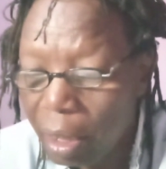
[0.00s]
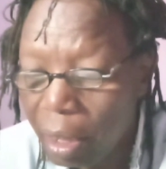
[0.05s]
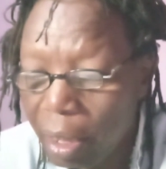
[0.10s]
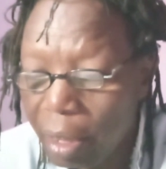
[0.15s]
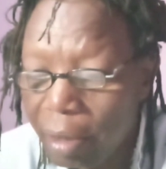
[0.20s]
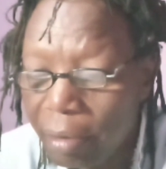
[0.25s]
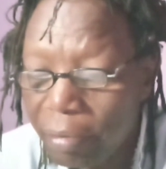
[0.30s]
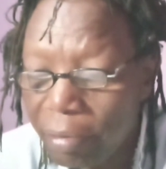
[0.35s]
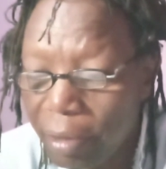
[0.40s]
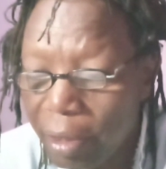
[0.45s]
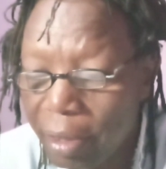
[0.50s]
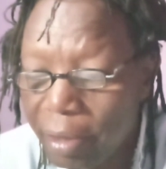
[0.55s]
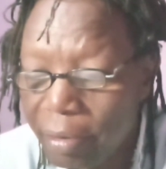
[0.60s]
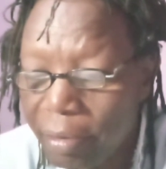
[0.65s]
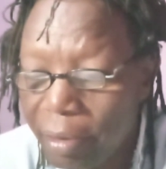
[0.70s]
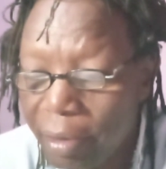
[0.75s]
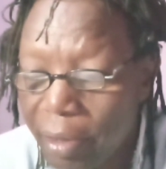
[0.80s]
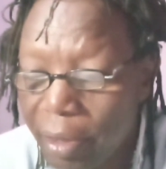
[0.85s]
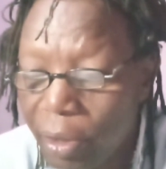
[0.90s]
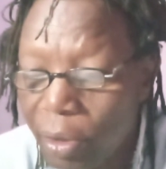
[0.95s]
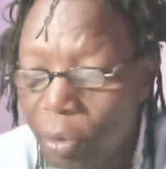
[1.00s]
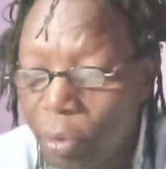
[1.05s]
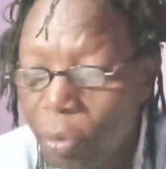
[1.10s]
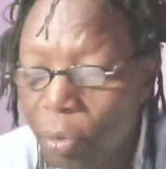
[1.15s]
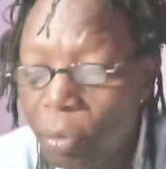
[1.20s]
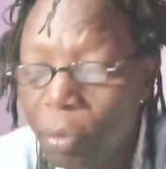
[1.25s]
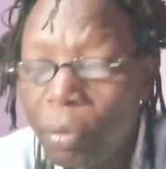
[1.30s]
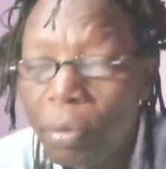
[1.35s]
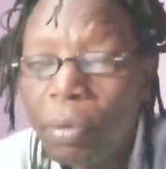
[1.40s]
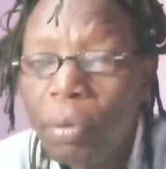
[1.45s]
and vice versa
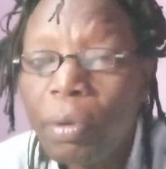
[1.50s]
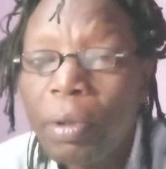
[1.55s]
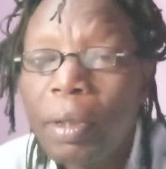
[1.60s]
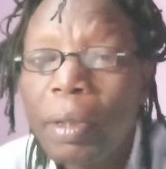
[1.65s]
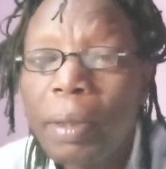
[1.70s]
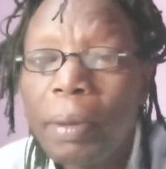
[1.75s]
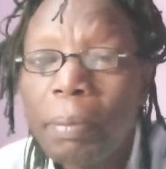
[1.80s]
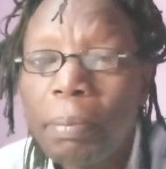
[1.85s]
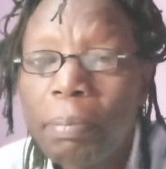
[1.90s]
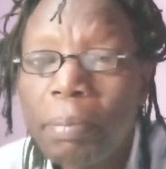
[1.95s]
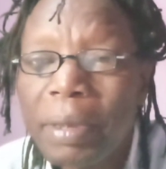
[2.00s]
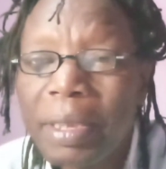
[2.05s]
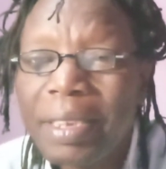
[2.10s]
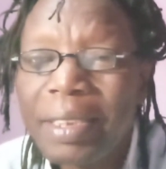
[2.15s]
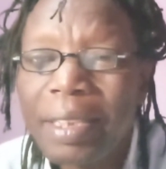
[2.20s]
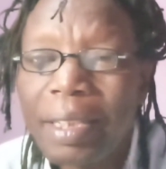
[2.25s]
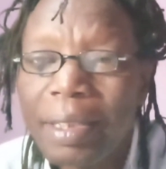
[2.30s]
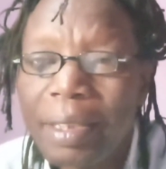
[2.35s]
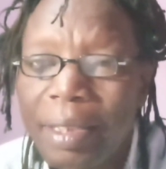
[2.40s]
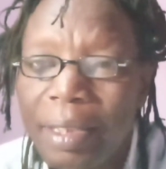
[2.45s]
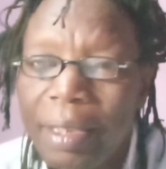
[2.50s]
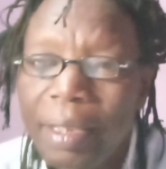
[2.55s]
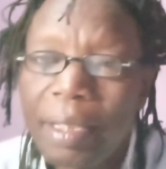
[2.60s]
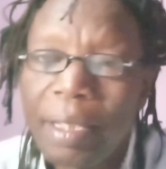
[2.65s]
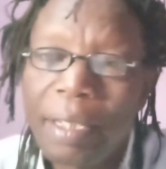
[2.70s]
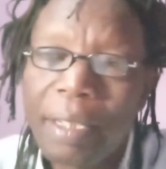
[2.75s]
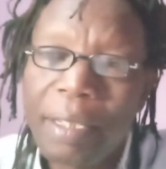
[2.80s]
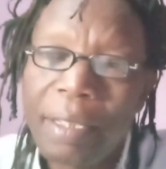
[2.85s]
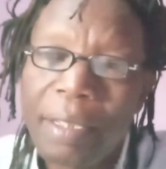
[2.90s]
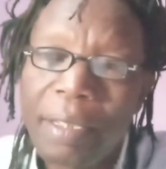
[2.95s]
through beta
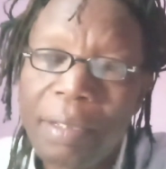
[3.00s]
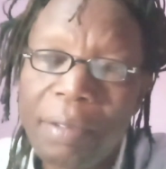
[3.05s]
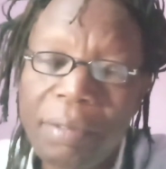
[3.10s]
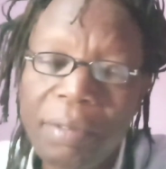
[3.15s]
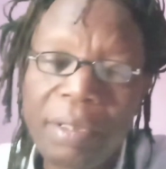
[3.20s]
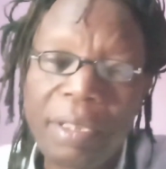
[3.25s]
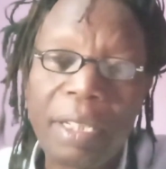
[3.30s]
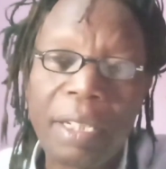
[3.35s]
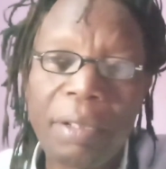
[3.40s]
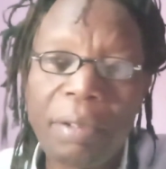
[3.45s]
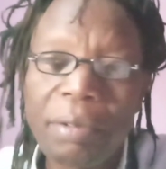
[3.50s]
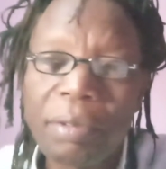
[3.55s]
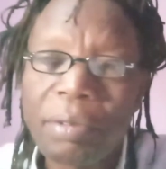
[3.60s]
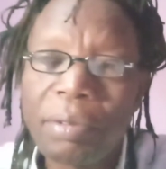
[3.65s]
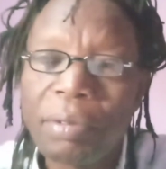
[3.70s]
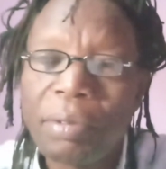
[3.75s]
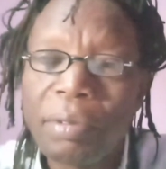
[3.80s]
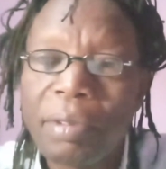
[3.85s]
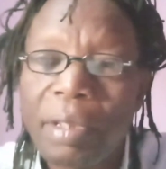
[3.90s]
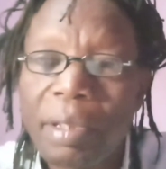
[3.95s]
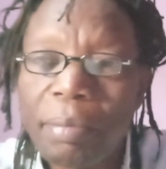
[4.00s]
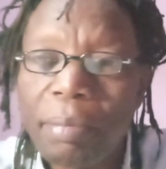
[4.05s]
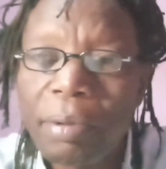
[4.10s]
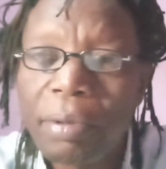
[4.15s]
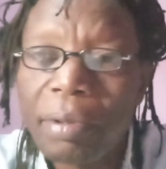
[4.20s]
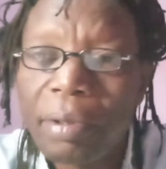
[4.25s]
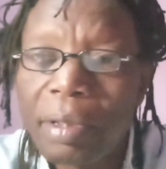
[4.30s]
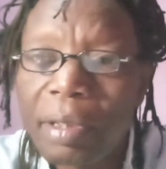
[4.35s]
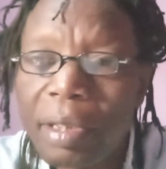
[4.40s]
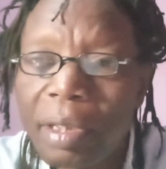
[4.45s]
decay, which I wrote to you in the
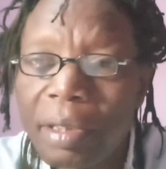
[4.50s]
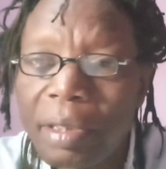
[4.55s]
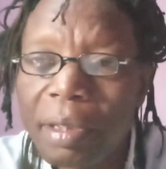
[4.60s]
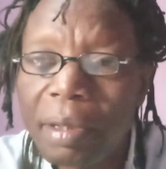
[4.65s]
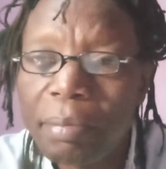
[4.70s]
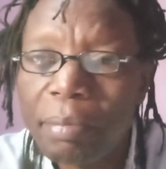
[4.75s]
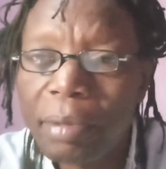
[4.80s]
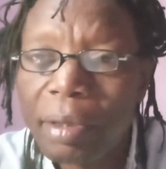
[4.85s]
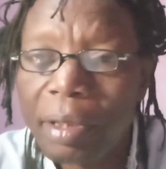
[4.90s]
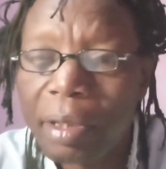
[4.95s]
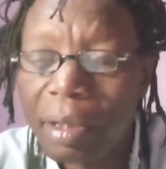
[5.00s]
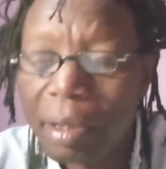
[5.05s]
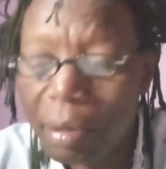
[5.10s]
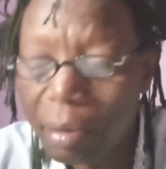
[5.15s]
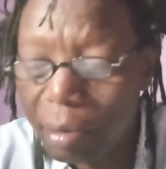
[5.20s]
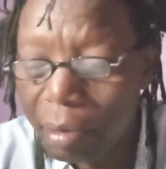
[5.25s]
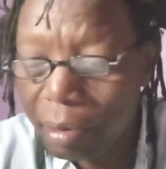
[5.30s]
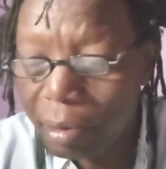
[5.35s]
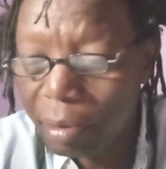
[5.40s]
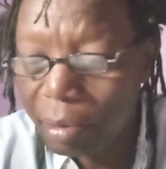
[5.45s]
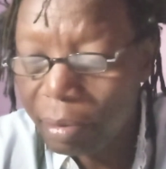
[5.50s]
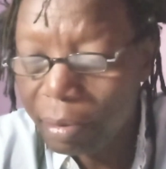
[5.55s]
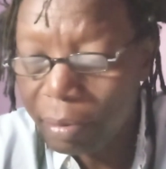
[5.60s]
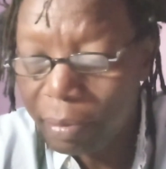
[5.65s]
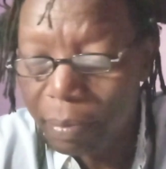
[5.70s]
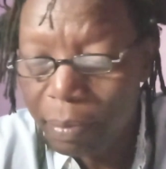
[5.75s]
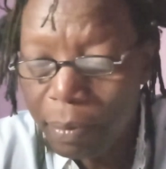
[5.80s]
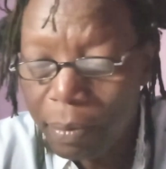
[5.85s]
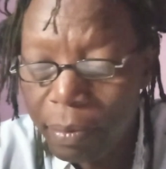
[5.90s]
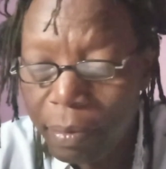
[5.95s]
board just a minute ago.
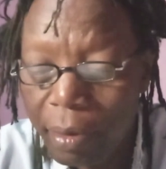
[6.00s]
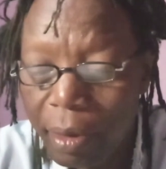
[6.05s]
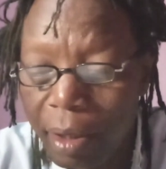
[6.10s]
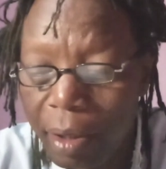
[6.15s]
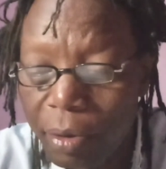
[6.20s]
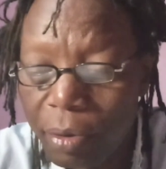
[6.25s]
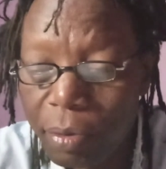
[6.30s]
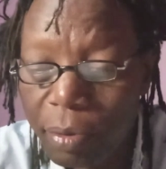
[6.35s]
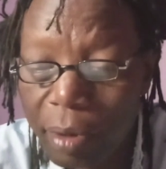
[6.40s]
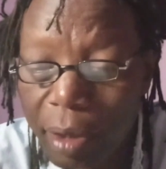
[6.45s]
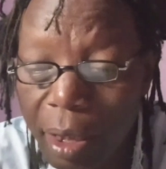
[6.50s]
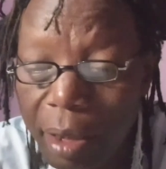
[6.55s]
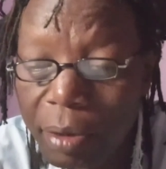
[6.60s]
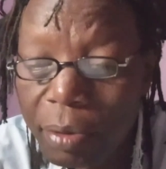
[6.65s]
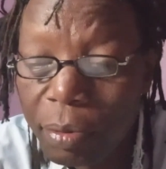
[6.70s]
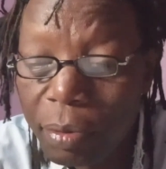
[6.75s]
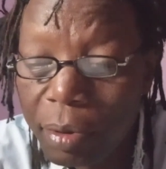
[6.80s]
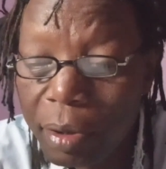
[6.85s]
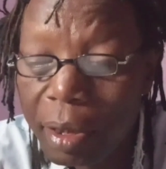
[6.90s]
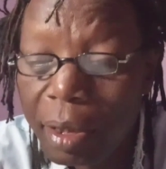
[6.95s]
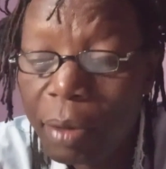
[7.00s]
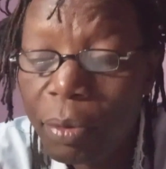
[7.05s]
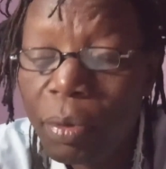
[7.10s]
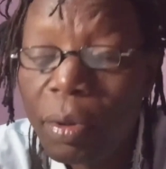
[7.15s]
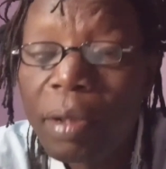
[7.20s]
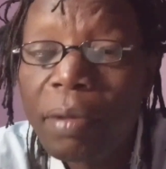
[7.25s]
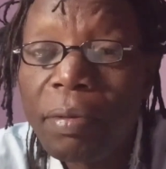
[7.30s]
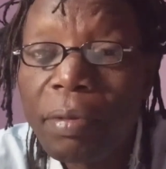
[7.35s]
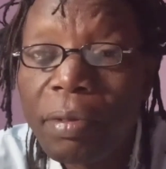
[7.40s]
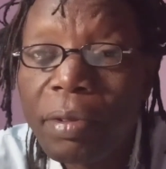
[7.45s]
So that's what a
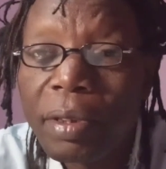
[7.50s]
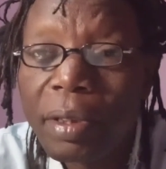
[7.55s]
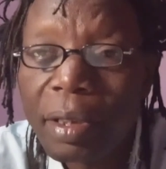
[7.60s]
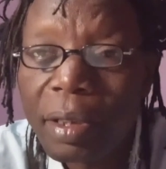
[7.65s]
weak force